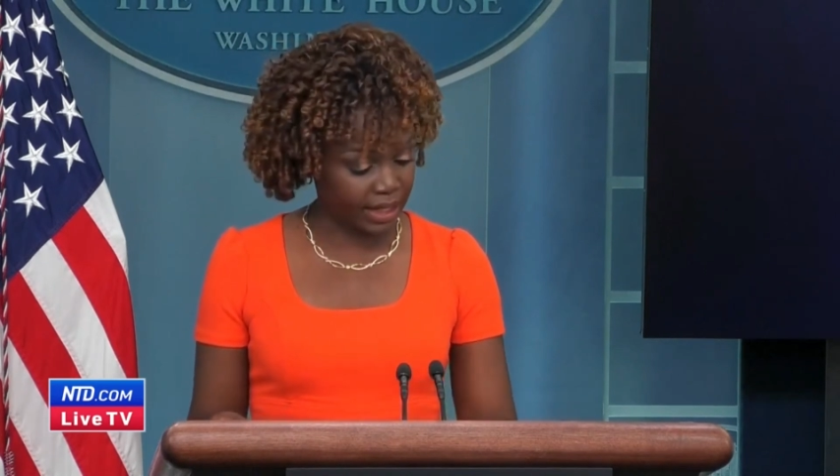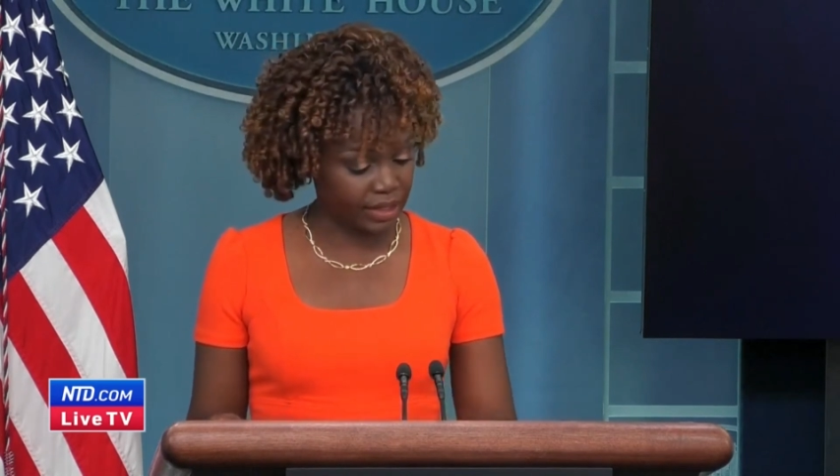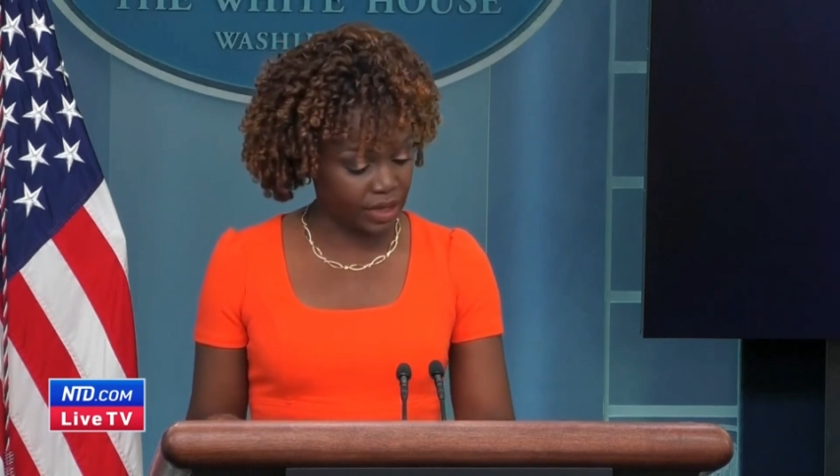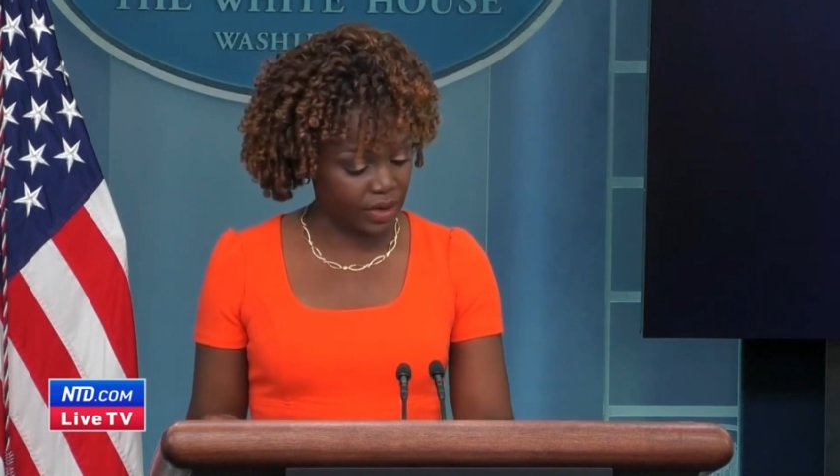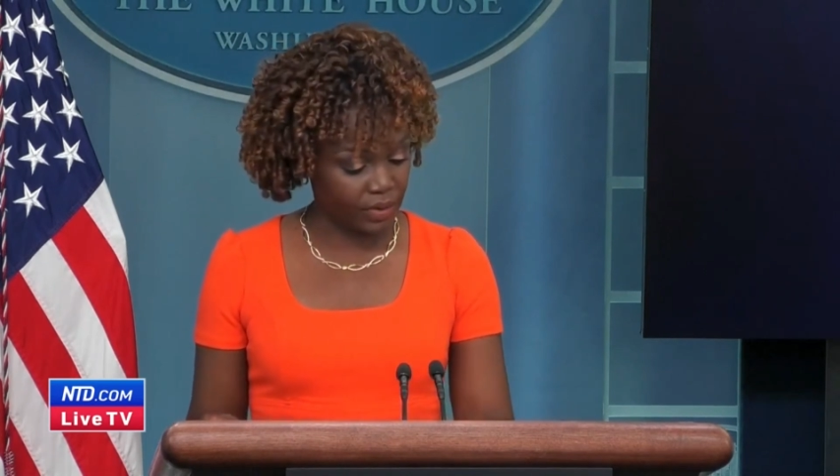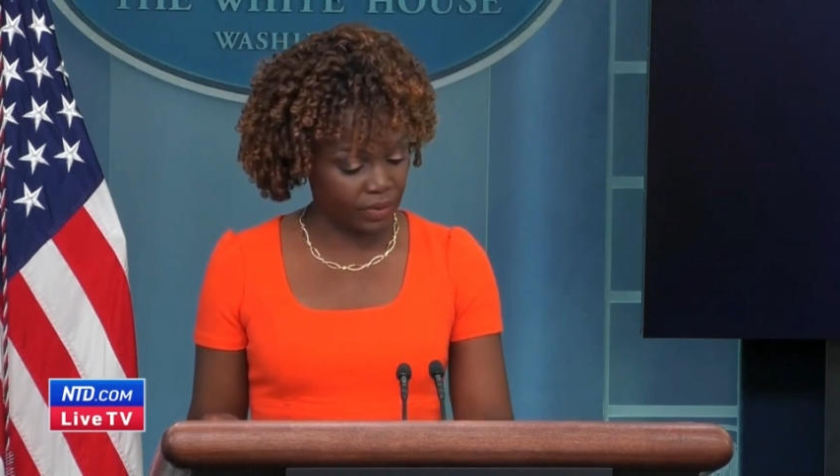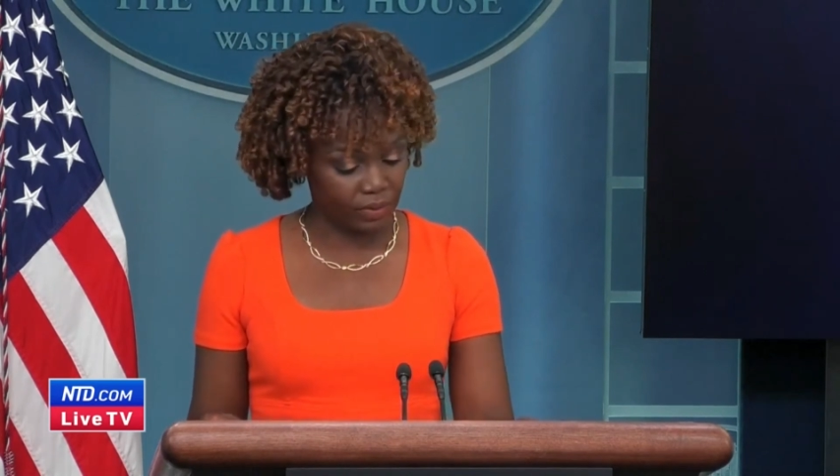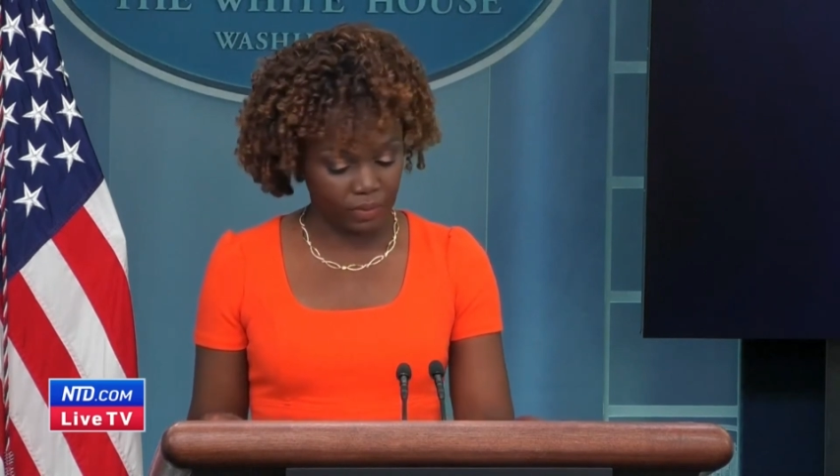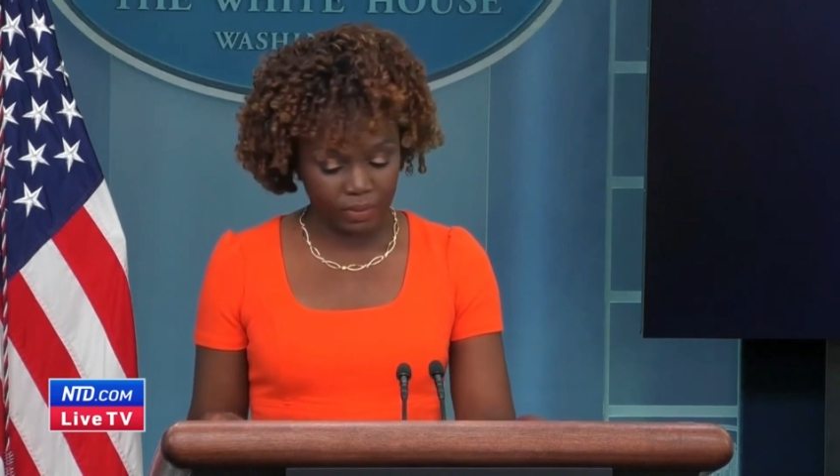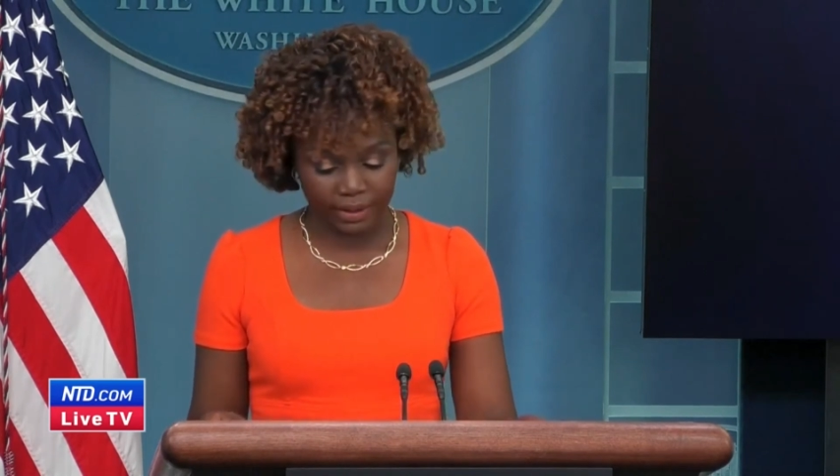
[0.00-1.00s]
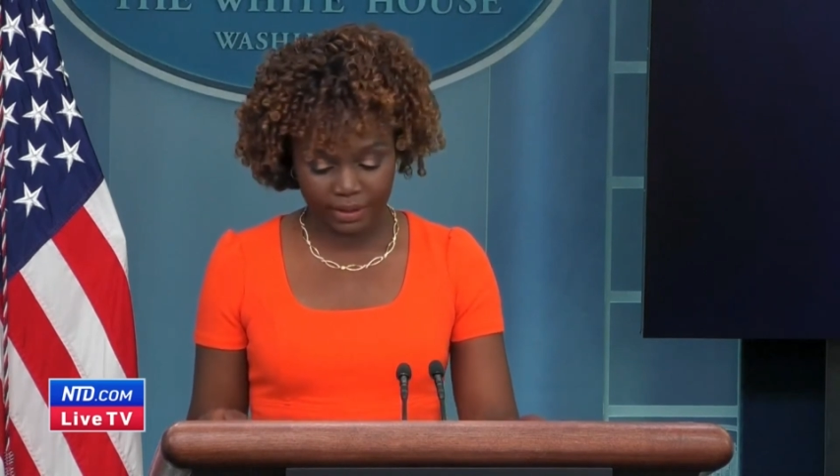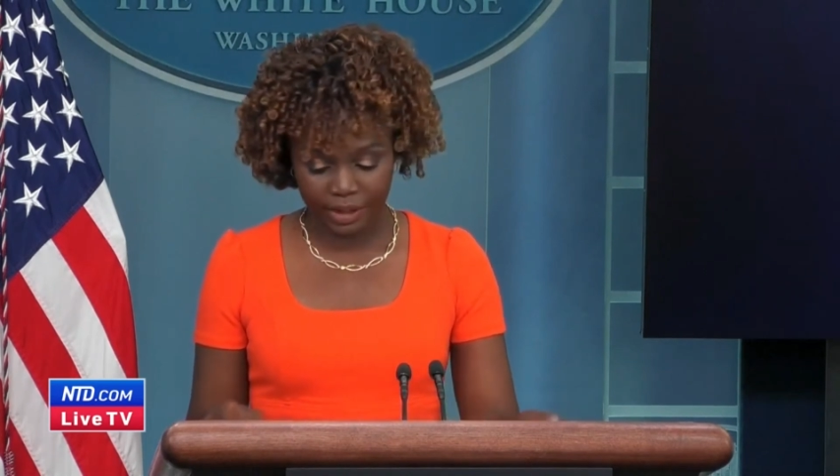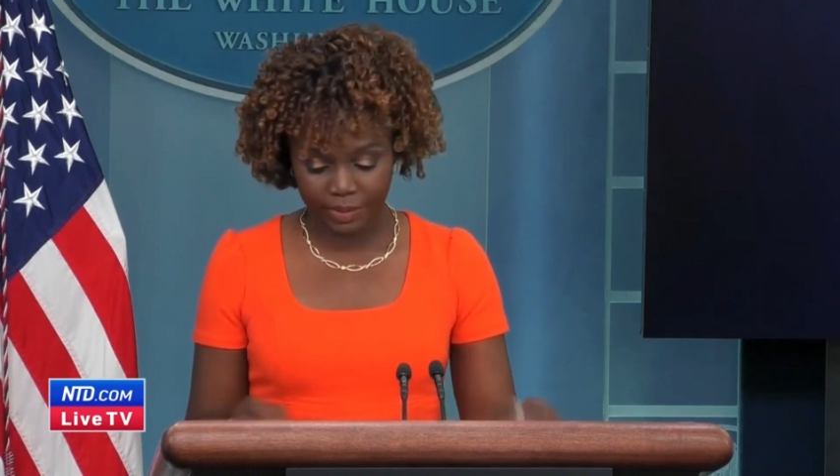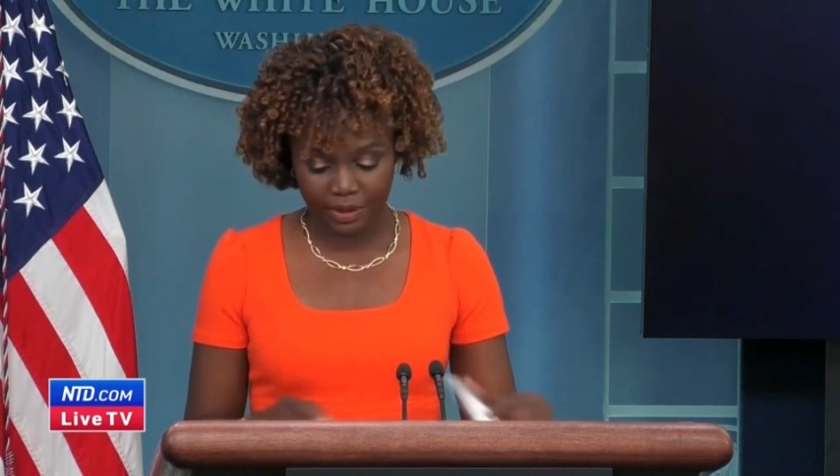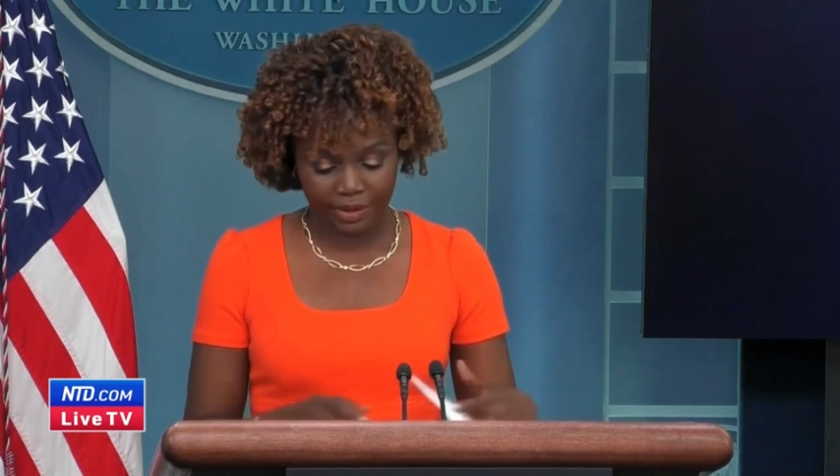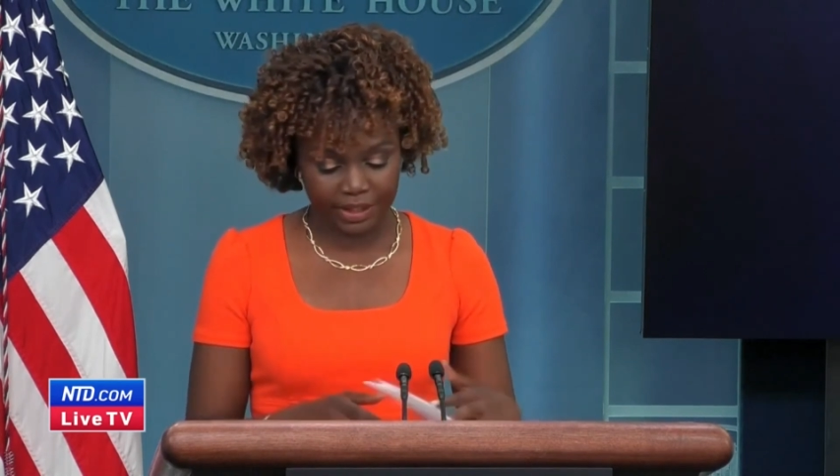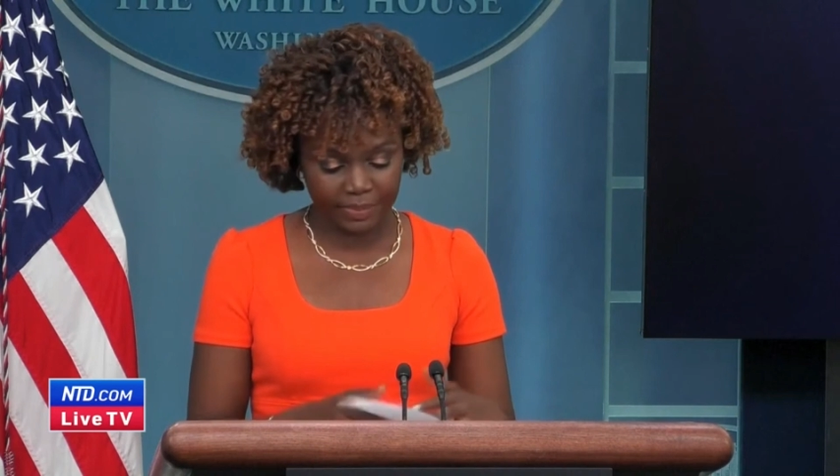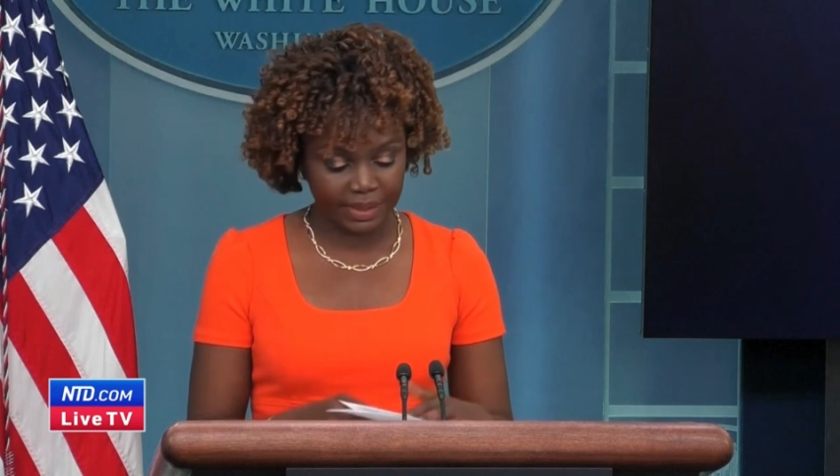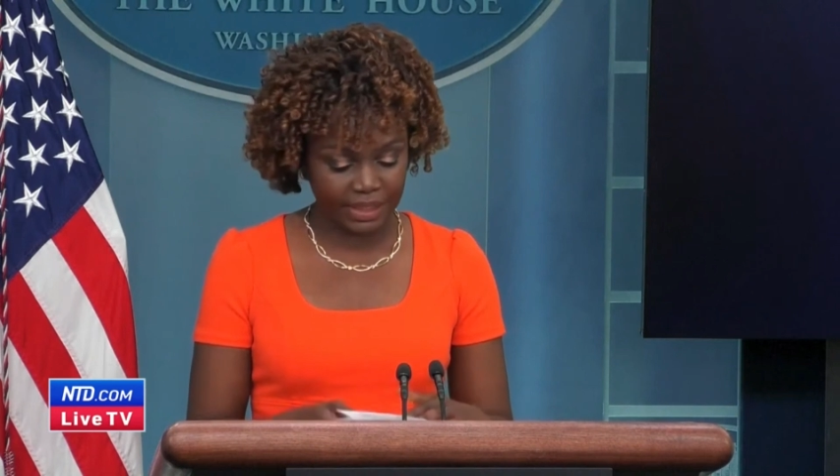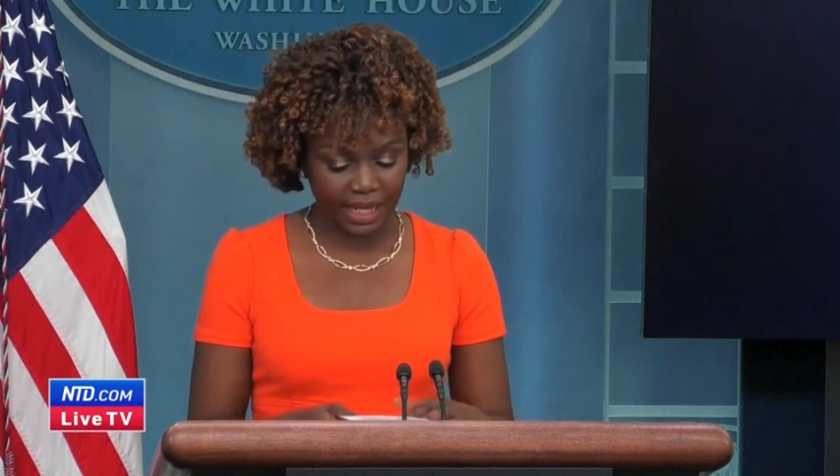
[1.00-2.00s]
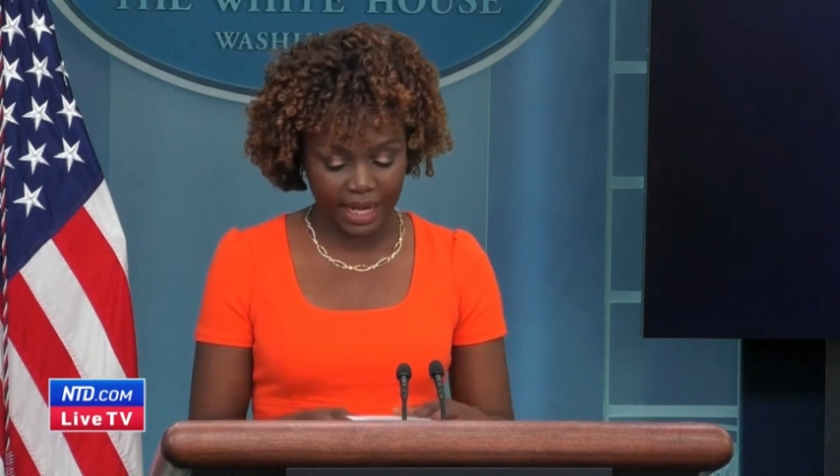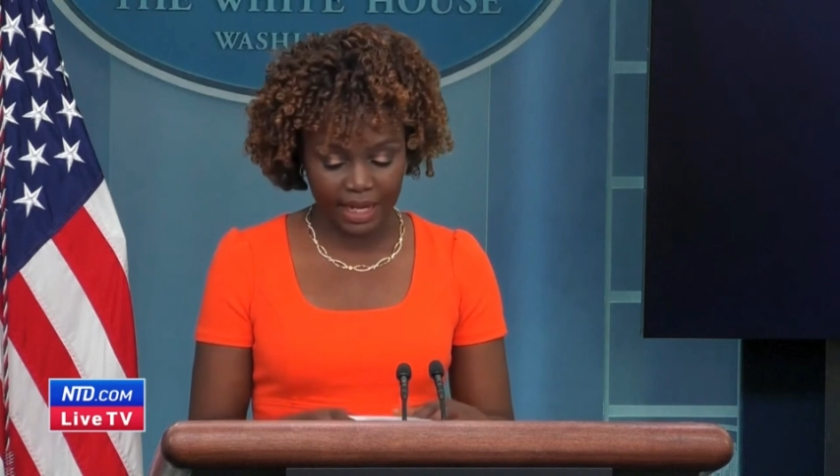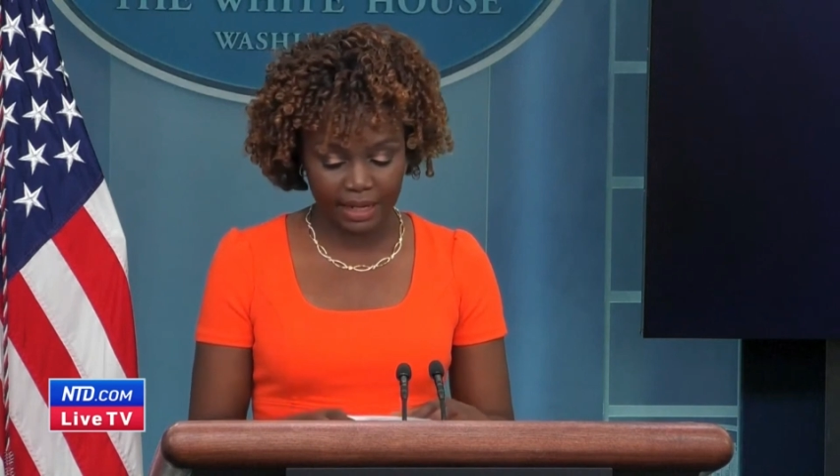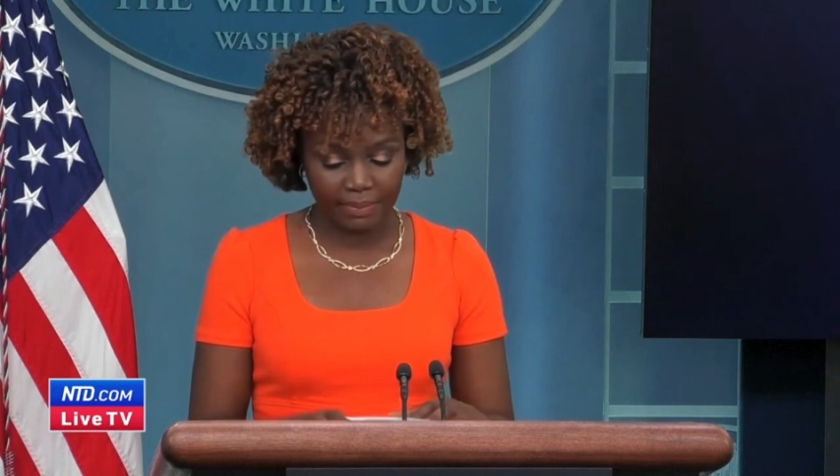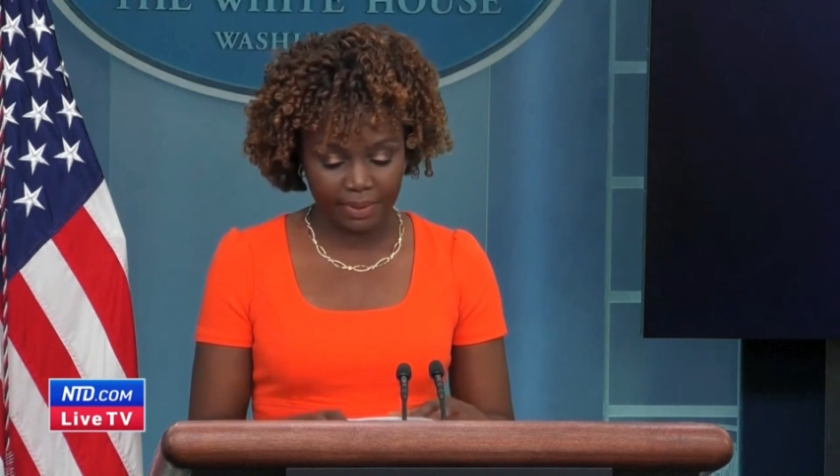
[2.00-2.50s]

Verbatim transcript: I know what the speaker has been saying,